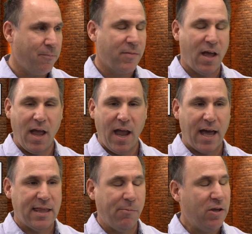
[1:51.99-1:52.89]
Nice. Okay.
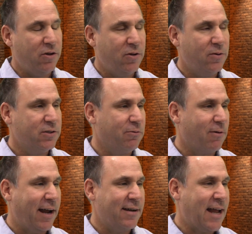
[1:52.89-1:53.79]
And then what you do is you
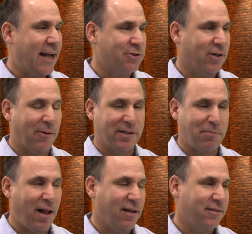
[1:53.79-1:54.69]
write natural language
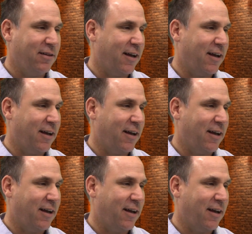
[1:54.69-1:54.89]
policy.